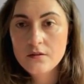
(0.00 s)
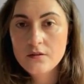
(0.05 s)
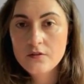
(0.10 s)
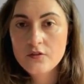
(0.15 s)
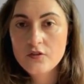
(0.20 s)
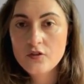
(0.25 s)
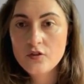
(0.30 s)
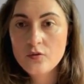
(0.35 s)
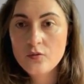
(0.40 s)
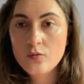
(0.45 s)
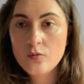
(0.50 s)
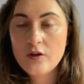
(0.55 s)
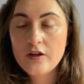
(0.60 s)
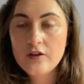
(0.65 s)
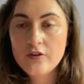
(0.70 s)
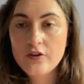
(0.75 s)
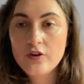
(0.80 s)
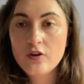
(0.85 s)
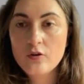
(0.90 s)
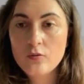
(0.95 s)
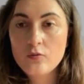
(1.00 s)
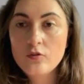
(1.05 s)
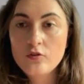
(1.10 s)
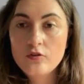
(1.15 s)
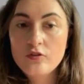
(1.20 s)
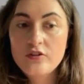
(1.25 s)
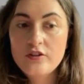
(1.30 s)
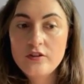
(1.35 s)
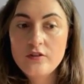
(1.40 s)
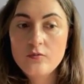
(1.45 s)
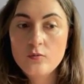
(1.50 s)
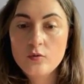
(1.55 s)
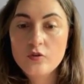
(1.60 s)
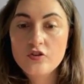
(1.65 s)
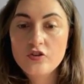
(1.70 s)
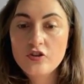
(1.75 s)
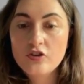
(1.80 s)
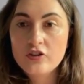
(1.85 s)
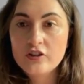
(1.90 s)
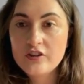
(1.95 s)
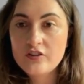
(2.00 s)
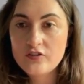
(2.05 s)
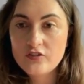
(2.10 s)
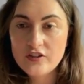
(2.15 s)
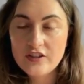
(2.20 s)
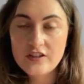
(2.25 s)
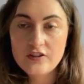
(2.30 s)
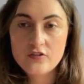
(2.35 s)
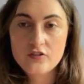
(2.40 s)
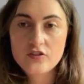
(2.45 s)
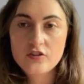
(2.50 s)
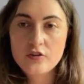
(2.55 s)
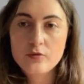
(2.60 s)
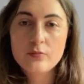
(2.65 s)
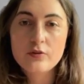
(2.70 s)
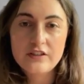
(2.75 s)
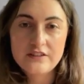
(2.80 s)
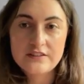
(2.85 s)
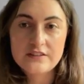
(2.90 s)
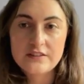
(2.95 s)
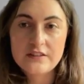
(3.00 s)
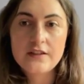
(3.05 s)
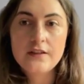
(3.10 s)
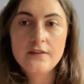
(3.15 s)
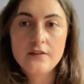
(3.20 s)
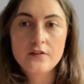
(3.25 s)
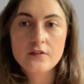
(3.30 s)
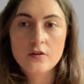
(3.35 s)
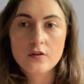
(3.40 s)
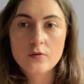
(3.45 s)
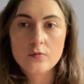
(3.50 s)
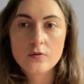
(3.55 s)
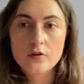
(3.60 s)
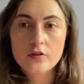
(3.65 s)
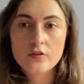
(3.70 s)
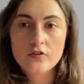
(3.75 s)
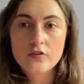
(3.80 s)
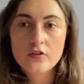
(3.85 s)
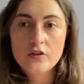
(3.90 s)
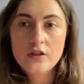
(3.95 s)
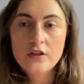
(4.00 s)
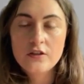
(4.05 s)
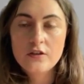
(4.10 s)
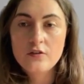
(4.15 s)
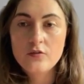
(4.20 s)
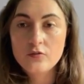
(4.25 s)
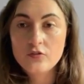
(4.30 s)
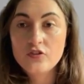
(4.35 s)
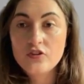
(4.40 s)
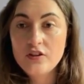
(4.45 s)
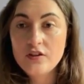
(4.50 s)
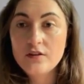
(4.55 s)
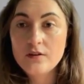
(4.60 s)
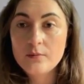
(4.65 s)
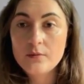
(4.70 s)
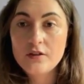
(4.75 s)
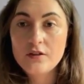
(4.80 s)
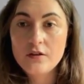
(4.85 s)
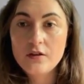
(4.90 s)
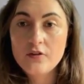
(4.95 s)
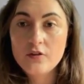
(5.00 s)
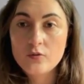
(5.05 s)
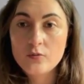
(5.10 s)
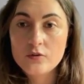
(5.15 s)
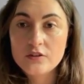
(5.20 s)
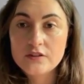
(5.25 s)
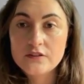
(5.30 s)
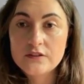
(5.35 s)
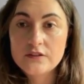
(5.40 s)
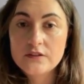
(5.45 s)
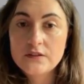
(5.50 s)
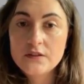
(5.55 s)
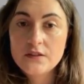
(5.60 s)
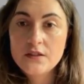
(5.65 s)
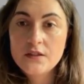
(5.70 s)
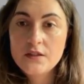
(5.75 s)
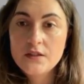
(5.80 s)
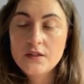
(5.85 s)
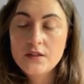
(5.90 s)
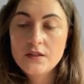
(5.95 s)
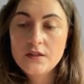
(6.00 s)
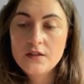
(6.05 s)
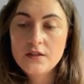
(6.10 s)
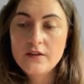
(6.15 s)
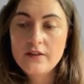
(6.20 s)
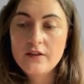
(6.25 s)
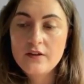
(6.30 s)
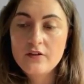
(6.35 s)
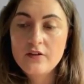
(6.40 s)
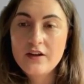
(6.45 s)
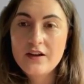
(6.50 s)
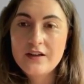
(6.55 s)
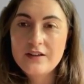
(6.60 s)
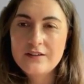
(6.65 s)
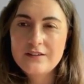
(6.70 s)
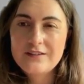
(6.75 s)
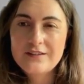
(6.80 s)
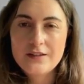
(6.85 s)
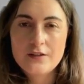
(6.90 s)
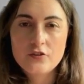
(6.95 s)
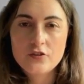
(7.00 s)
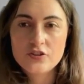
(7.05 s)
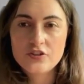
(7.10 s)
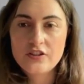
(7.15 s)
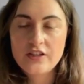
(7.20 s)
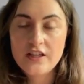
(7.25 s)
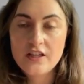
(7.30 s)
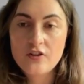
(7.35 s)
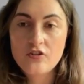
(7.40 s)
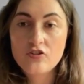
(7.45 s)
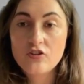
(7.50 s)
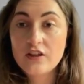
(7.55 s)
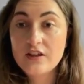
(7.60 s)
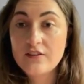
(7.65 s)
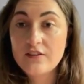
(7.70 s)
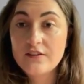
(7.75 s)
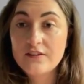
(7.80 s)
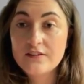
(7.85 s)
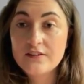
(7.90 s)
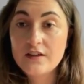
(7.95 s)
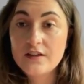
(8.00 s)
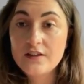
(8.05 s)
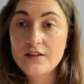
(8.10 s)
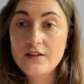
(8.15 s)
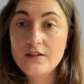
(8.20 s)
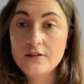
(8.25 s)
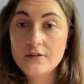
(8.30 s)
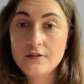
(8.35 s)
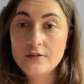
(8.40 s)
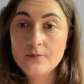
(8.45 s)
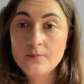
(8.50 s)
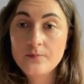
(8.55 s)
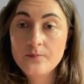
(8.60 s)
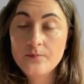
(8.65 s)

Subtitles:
So while there were certainly saints still present in these artworks, you'll see them in other ones, they're not center stage like this guy here.